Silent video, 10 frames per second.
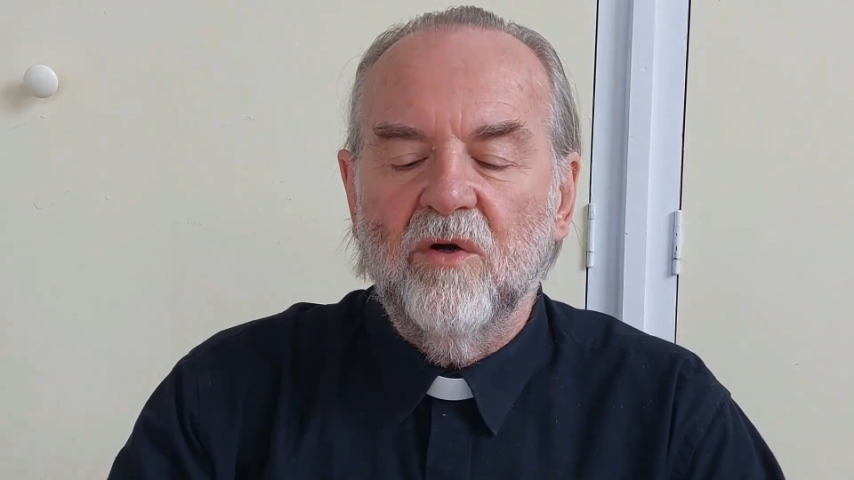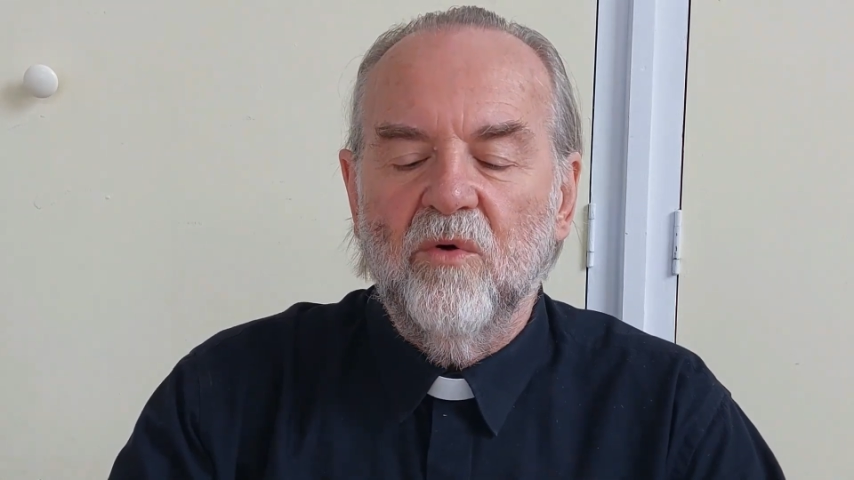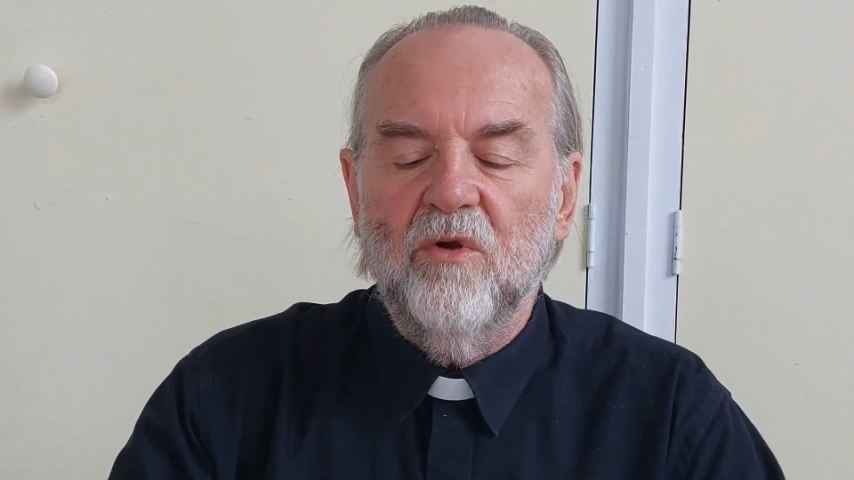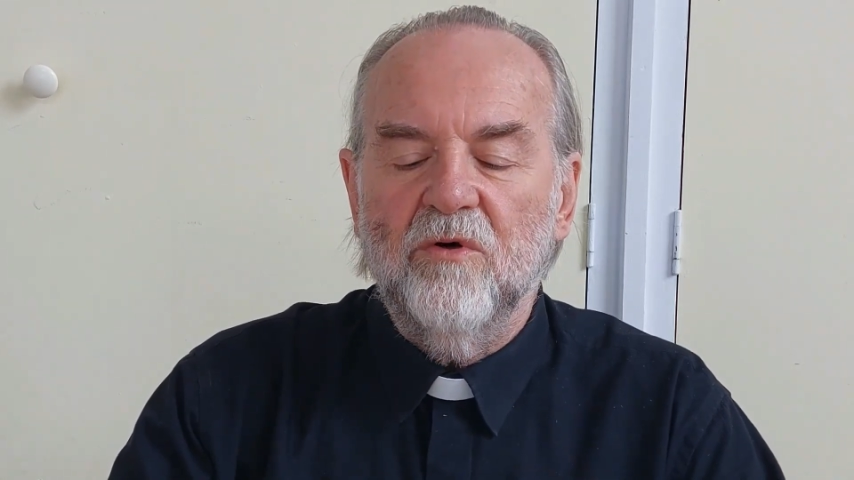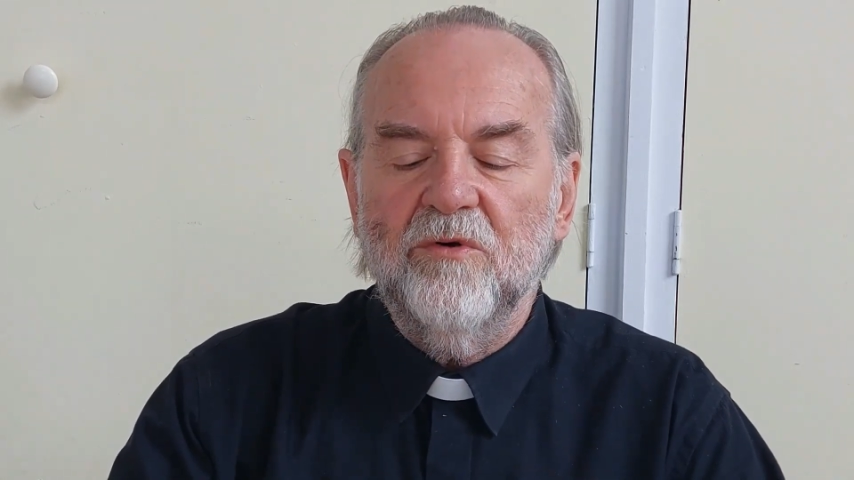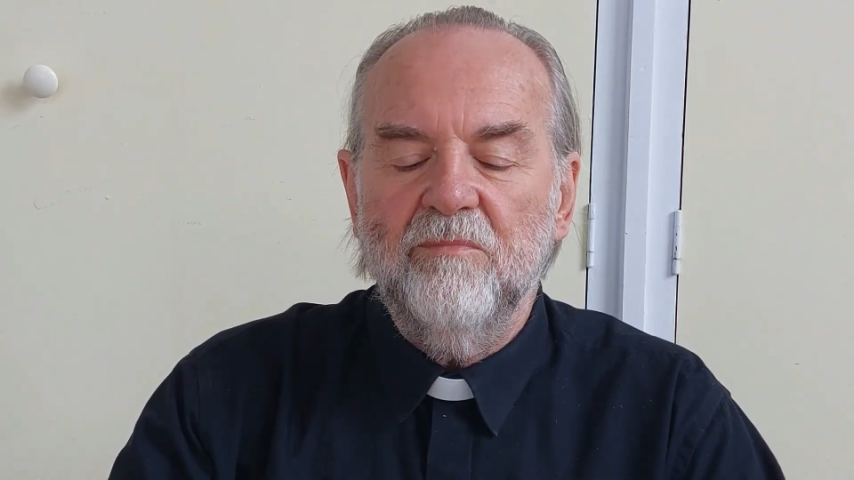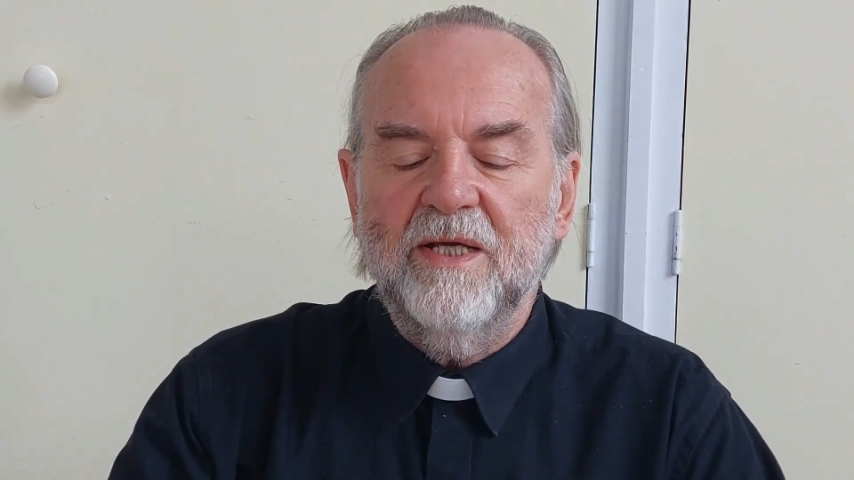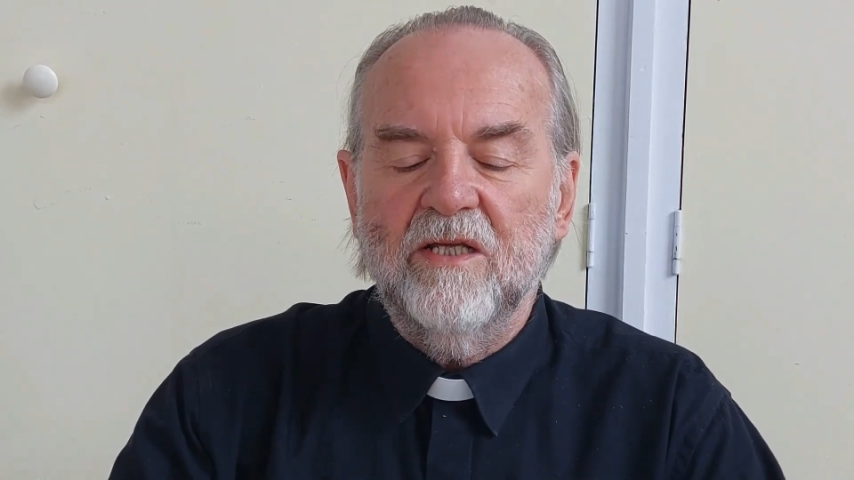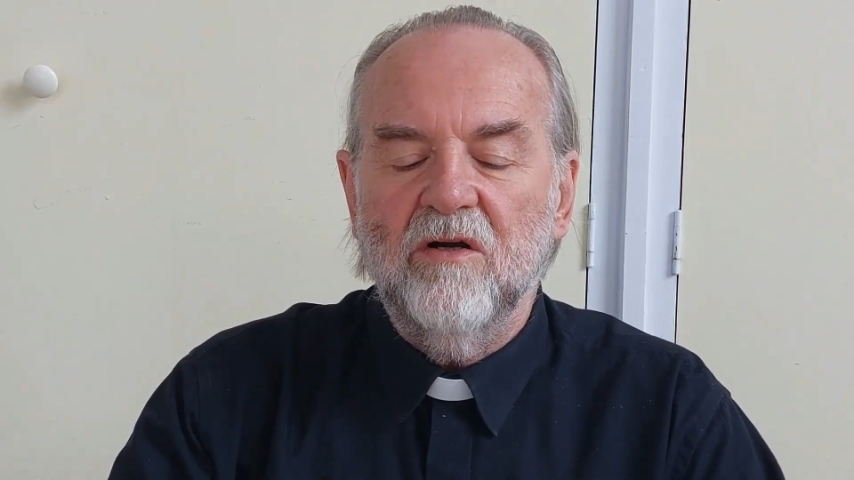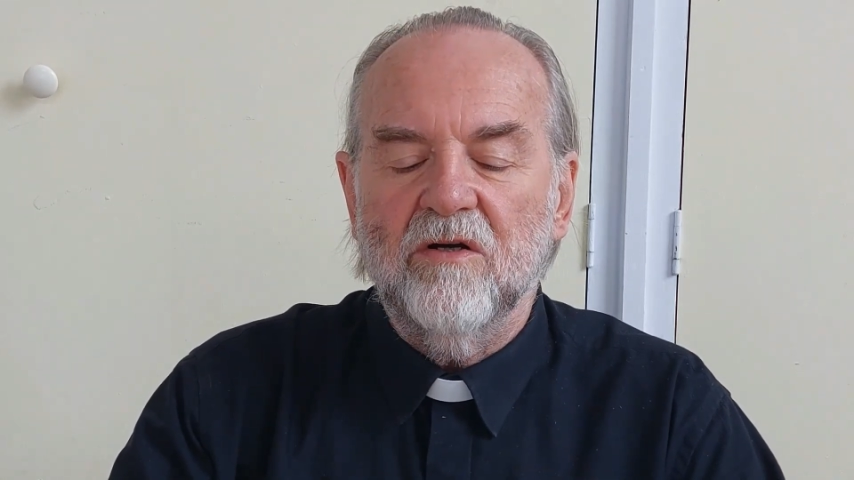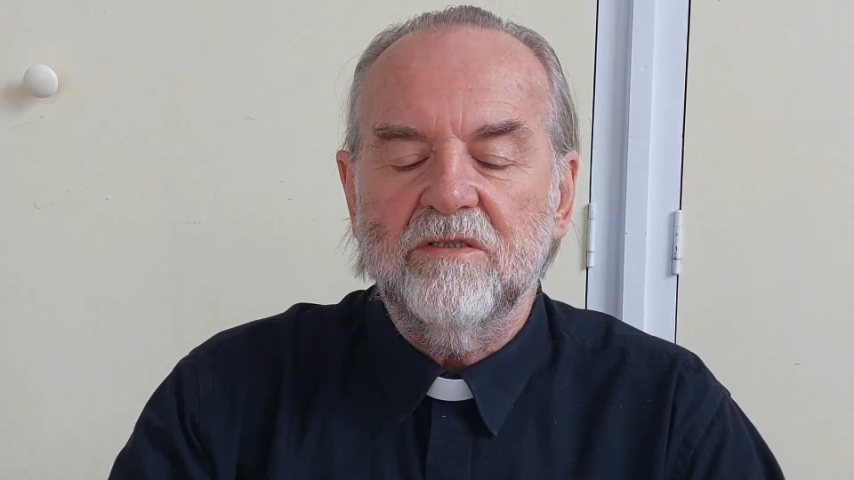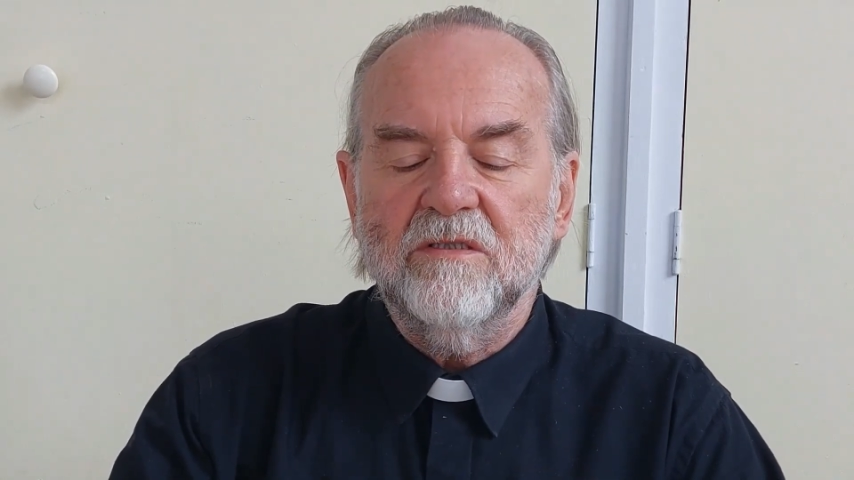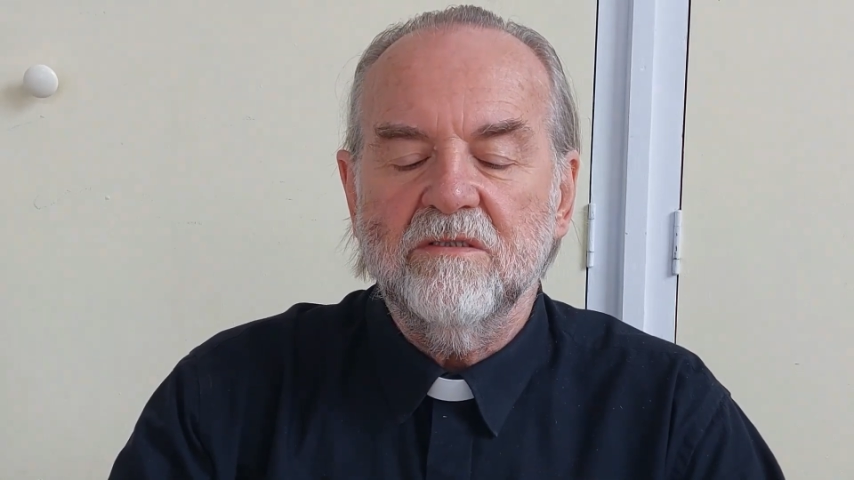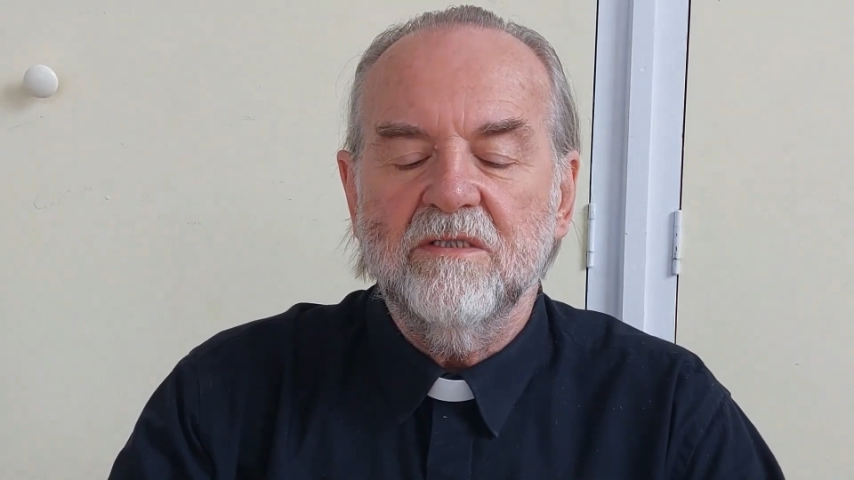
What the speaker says: O Lord my God.